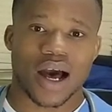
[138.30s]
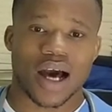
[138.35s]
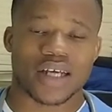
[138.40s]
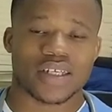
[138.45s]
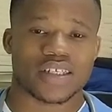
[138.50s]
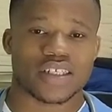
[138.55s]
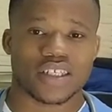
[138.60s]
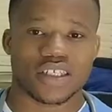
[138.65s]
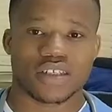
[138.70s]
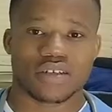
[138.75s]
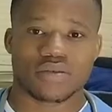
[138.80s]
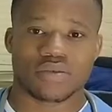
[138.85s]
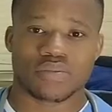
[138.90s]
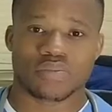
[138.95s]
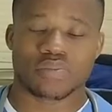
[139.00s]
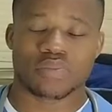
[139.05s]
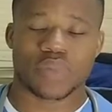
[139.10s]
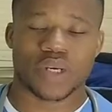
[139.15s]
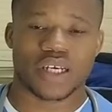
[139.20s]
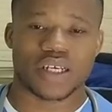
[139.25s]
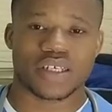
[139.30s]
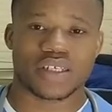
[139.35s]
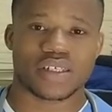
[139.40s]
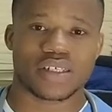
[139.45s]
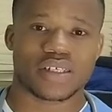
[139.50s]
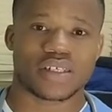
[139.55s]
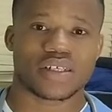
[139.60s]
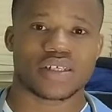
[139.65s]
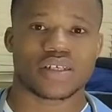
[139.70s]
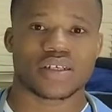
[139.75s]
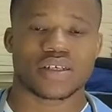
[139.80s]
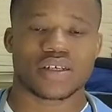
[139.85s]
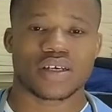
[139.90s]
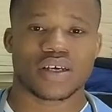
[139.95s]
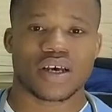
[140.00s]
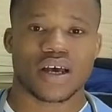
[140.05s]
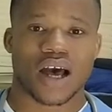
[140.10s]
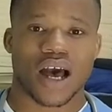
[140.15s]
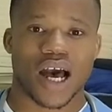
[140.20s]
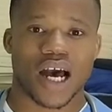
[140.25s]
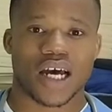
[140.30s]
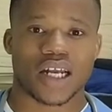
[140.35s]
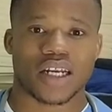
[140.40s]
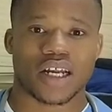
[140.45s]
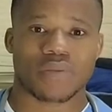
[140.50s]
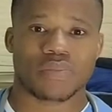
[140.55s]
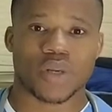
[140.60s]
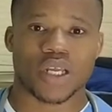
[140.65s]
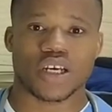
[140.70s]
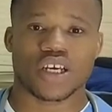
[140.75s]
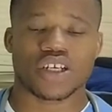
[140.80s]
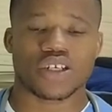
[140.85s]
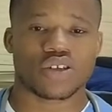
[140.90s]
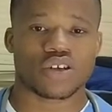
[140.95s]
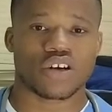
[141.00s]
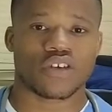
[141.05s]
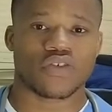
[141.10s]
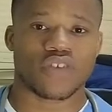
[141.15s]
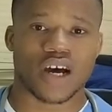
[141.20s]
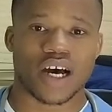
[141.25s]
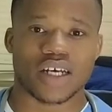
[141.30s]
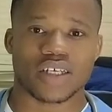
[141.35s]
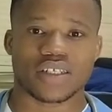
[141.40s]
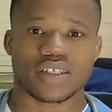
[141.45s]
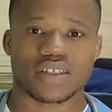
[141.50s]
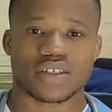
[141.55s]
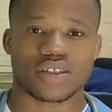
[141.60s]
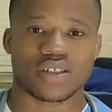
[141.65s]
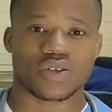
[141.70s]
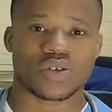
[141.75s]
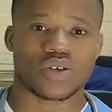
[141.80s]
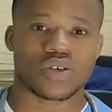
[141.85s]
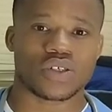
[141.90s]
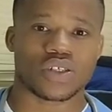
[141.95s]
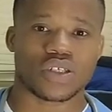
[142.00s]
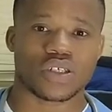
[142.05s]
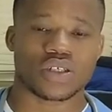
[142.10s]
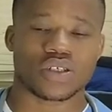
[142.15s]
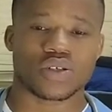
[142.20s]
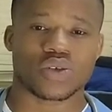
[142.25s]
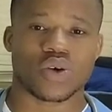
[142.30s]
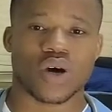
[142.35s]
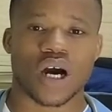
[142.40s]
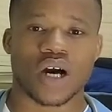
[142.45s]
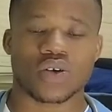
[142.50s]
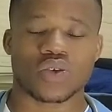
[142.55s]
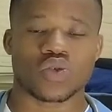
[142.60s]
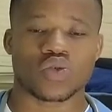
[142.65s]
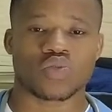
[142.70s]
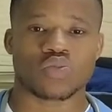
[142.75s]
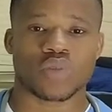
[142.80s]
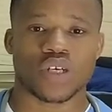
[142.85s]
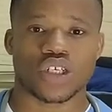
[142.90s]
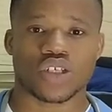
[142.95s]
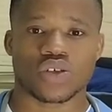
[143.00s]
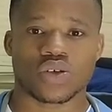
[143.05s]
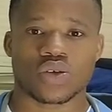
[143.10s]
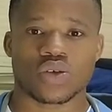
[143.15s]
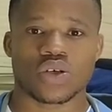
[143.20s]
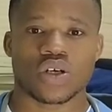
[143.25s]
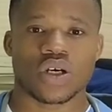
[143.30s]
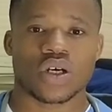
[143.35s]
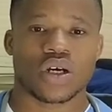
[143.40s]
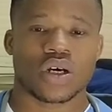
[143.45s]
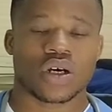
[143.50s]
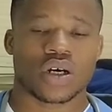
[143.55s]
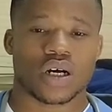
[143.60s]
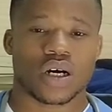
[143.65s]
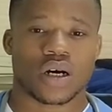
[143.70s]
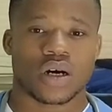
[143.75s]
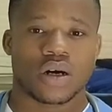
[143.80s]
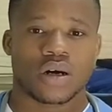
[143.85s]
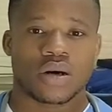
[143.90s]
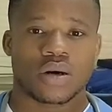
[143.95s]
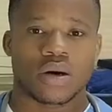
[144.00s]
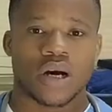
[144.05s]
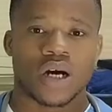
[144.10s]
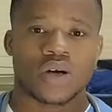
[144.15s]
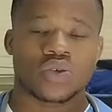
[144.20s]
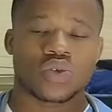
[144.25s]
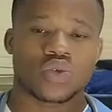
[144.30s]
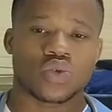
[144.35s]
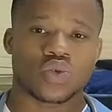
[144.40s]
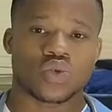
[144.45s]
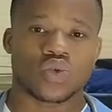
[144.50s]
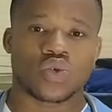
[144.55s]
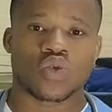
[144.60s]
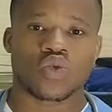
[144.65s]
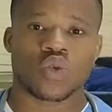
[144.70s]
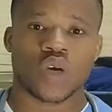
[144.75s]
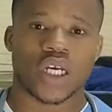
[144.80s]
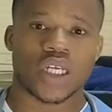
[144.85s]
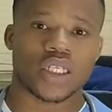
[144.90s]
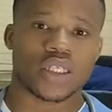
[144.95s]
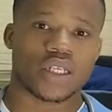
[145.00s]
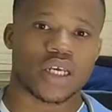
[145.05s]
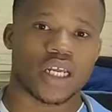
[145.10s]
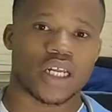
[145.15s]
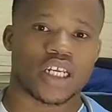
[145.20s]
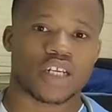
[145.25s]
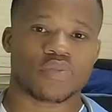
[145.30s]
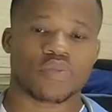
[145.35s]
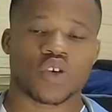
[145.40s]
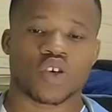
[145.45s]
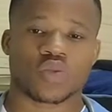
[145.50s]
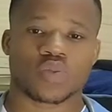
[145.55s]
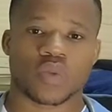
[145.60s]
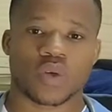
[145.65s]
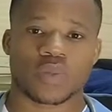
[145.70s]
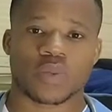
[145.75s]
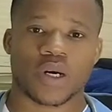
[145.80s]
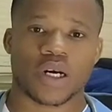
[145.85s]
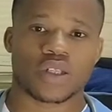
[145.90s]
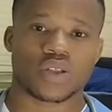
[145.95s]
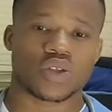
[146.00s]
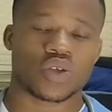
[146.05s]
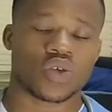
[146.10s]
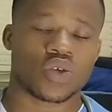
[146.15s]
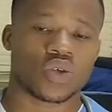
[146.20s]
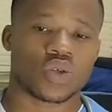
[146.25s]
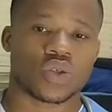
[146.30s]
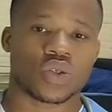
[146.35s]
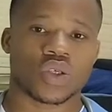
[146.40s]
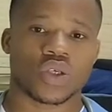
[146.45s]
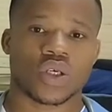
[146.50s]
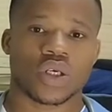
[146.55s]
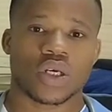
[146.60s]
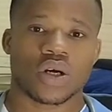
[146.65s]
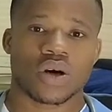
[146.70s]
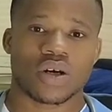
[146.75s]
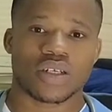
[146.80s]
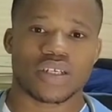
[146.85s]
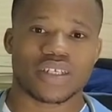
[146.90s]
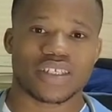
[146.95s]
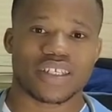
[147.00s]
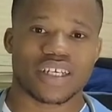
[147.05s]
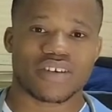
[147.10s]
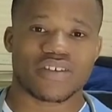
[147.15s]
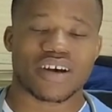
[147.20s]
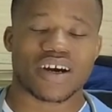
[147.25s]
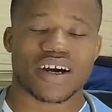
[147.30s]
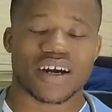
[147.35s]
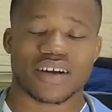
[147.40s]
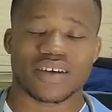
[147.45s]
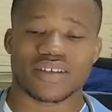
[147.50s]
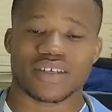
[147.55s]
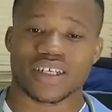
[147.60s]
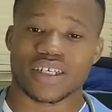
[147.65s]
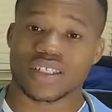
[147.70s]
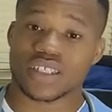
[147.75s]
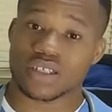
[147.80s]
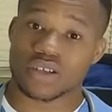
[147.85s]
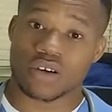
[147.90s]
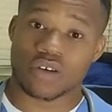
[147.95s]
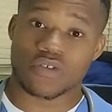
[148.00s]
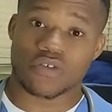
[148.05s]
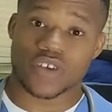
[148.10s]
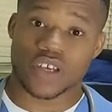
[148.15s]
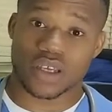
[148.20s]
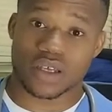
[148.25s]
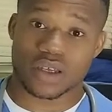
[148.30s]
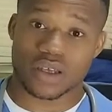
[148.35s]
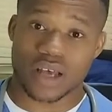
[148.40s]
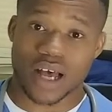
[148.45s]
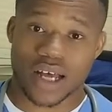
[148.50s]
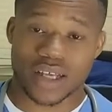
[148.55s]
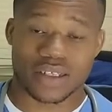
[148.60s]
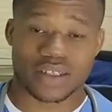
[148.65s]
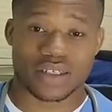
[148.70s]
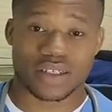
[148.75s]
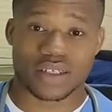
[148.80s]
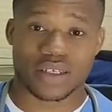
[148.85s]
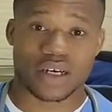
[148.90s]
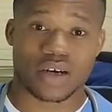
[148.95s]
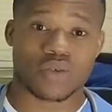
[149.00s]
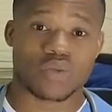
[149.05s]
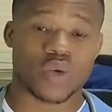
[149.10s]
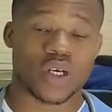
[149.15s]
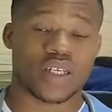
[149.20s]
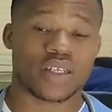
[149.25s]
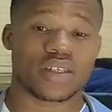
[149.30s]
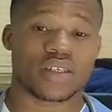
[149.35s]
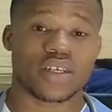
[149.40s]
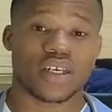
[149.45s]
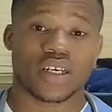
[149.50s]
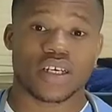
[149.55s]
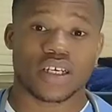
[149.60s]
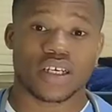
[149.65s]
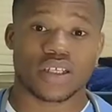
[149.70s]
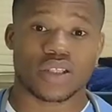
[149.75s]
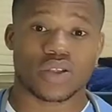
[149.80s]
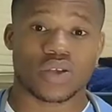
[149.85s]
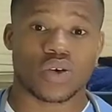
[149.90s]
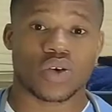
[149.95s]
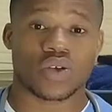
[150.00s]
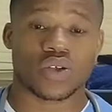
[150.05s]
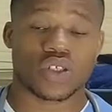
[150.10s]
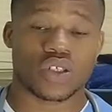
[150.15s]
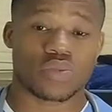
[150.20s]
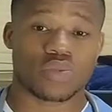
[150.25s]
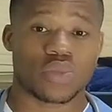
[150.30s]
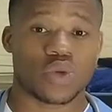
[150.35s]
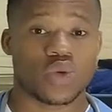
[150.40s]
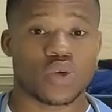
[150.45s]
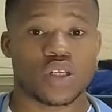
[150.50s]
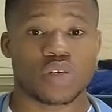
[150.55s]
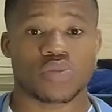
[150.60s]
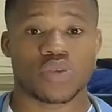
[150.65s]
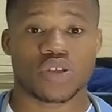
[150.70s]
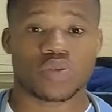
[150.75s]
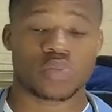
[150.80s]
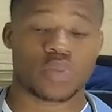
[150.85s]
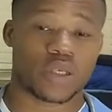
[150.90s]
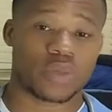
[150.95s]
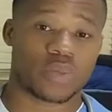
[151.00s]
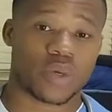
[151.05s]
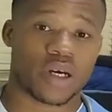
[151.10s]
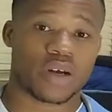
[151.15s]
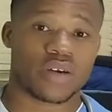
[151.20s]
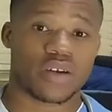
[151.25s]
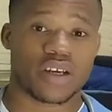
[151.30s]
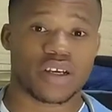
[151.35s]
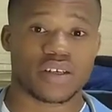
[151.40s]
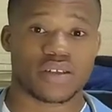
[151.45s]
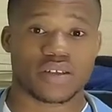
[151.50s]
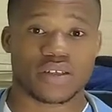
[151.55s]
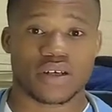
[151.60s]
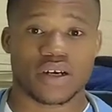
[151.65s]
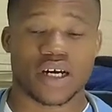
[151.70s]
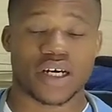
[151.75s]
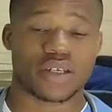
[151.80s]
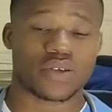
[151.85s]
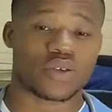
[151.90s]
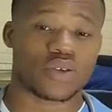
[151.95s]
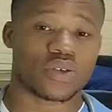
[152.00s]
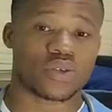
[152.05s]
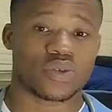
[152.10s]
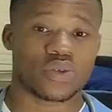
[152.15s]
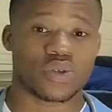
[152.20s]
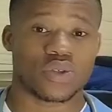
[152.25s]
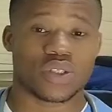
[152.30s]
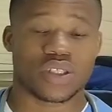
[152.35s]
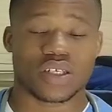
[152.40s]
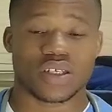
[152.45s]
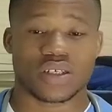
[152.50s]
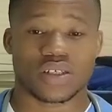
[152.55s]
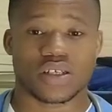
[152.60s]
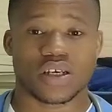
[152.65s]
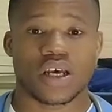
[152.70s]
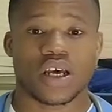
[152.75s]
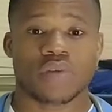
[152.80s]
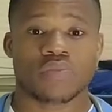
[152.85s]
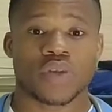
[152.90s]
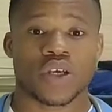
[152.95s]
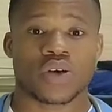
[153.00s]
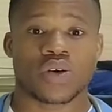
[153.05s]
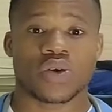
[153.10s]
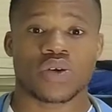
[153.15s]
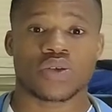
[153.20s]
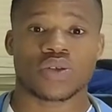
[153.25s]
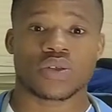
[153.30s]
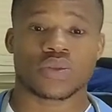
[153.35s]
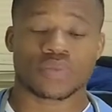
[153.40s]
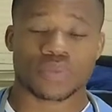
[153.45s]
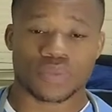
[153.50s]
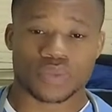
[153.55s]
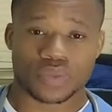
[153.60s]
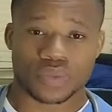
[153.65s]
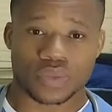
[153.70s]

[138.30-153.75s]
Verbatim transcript: acid base and application of acid in nursing you know how to measure uh, how to know when a litmus paper turn the general characteristic of acid now when it turns blue litmus paper red and all those things because